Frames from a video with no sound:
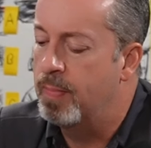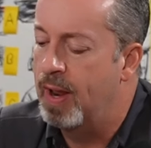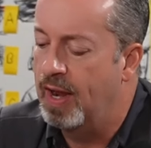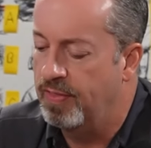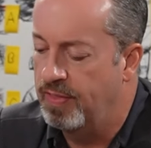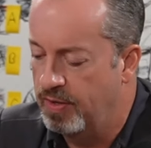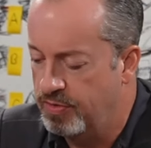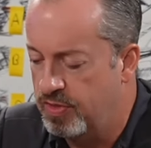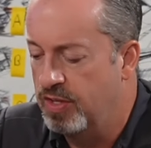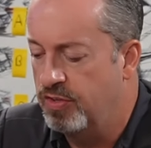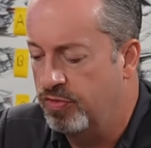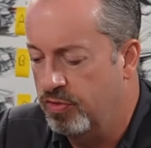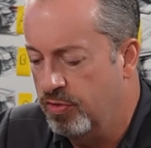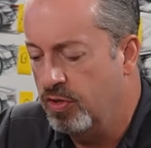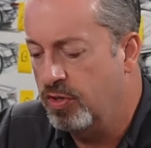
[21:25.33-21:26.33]
back and they
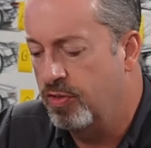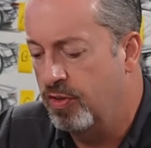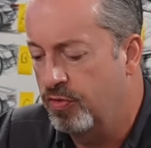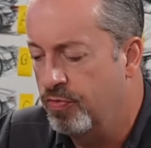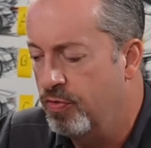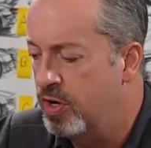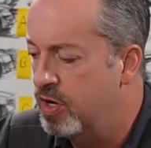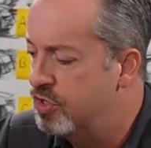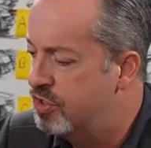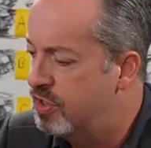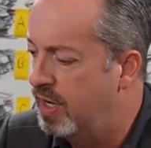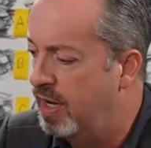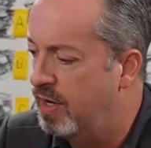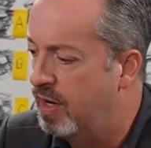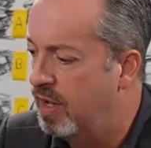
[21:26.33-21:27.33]
looked at this footage
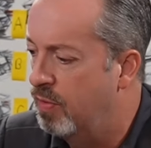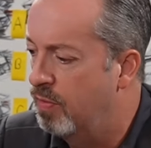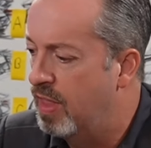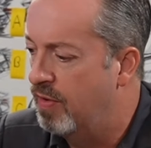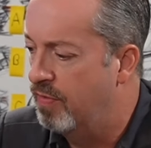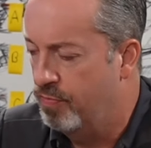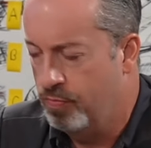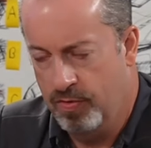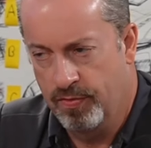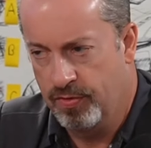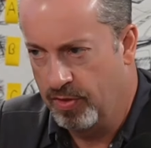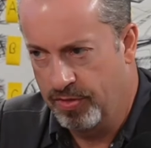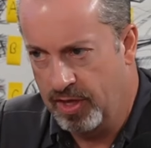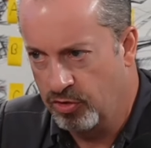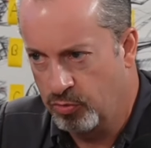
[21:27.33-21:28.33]
and of
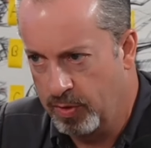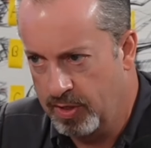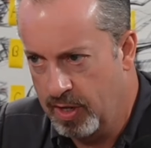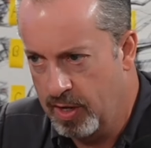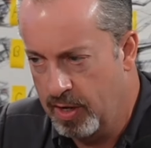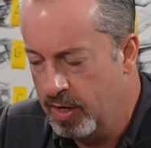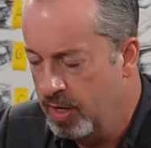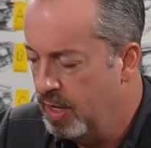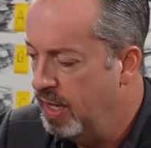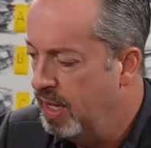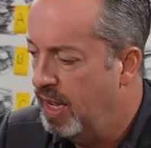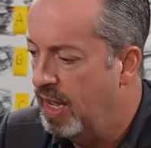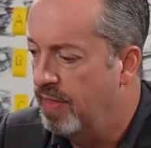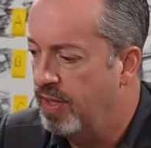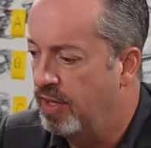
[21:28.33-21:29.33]
the things we did.
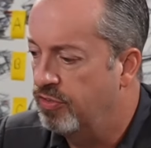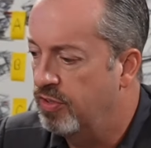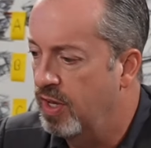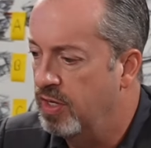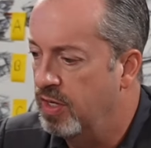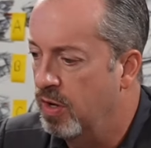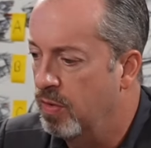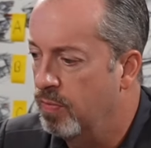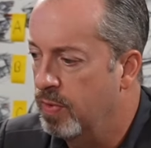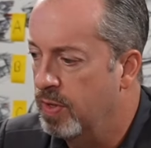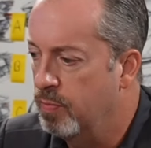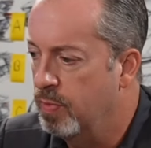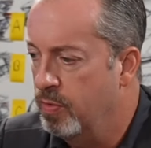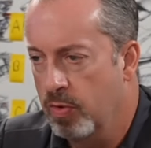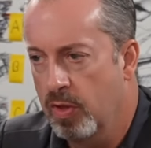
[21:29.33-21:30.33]
And they said, you know, we'd
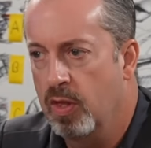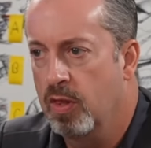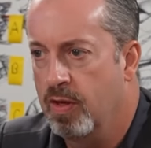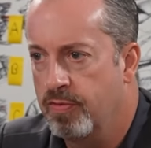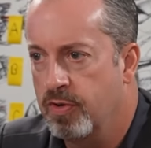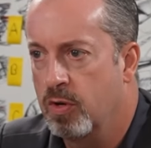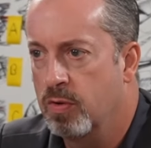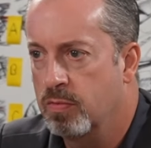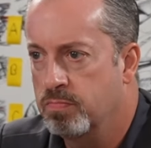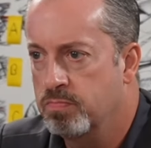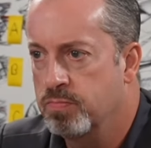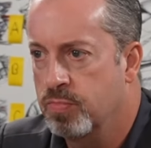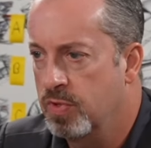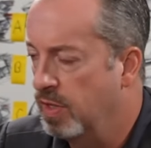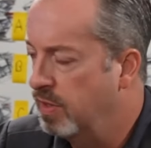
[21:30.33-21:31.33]
really love you to
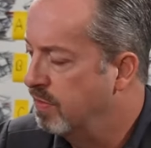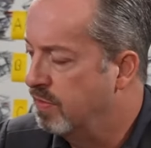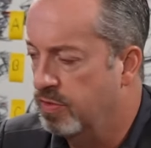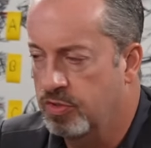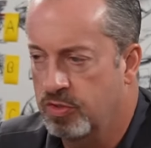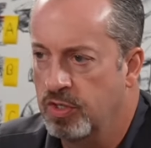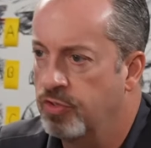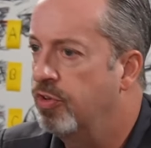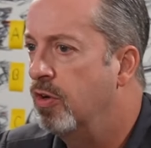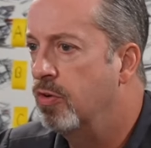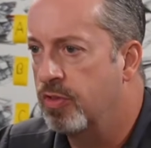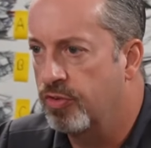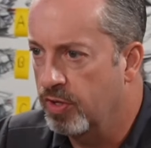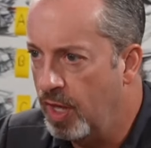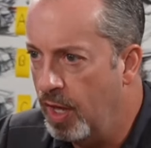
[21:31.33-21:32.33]
consider
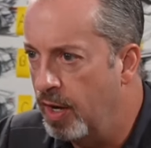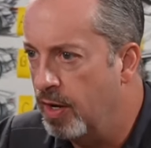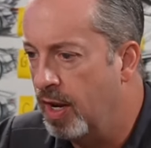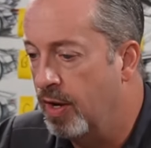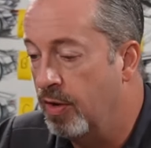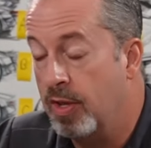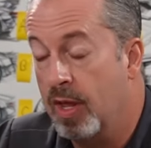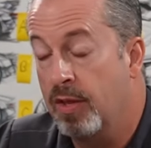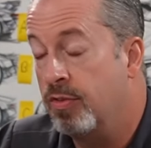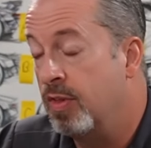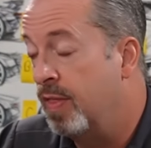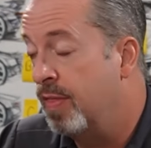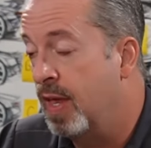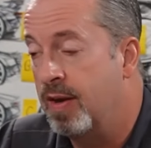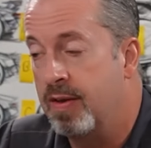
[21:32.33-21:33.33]
this again.
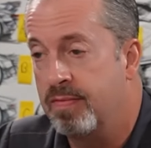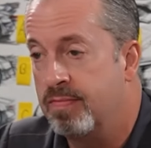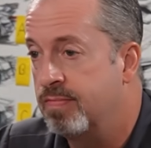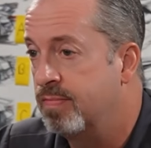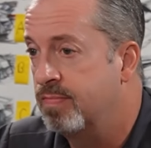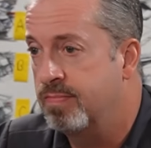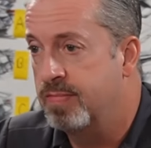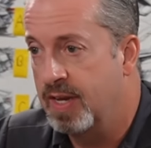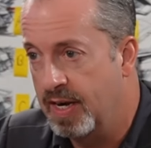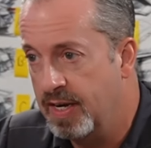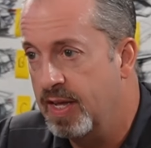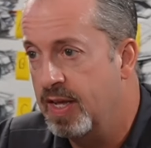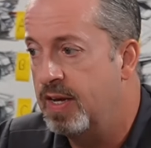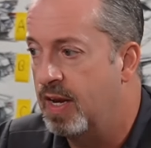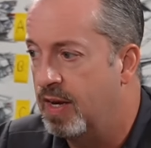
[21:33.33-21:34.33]
And then I
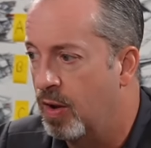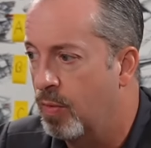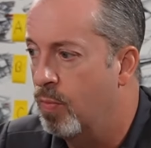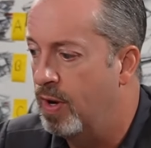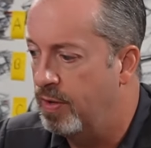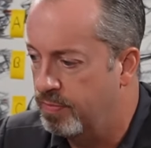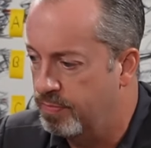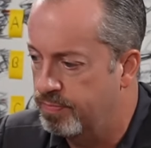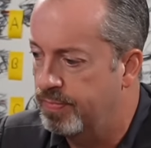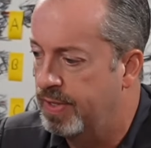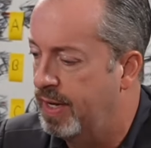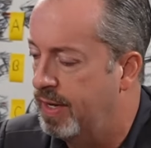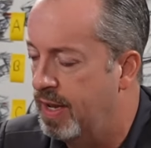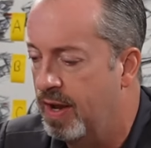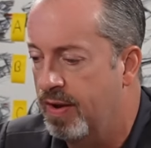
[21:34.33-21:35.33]
did. And I went
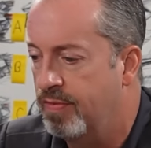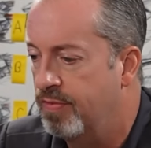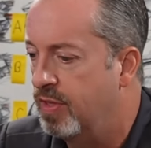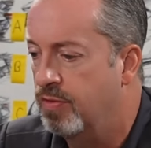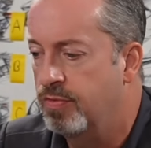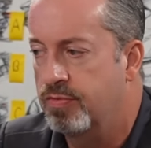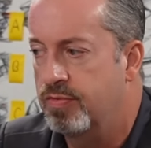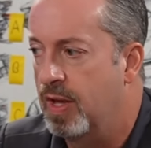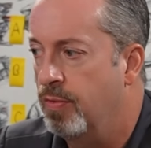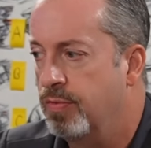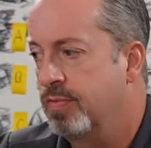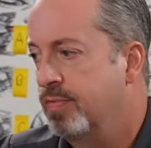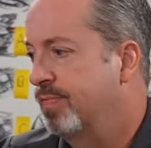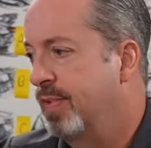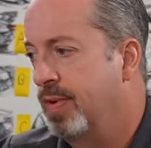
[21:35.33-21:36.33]
and everything's now,
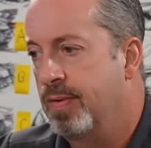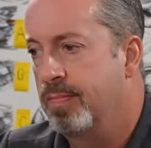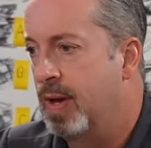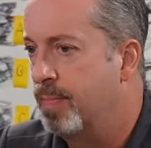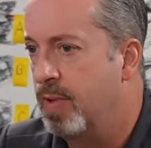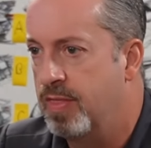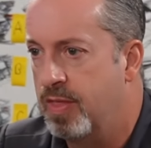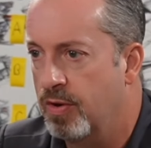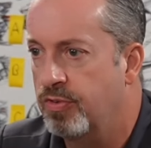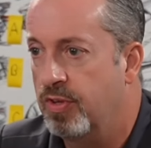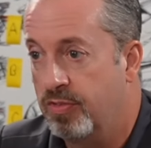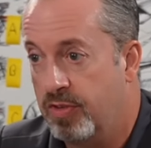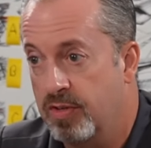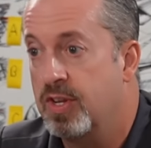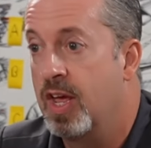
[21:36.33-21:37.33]
I've been there
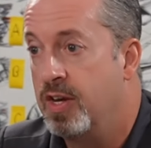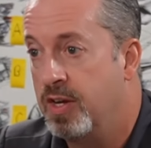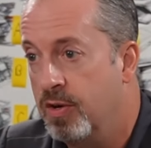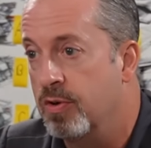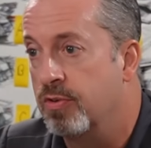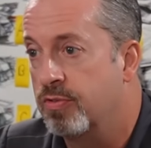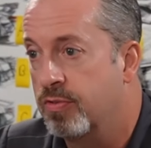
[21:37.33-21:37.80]
since, say, 10 years.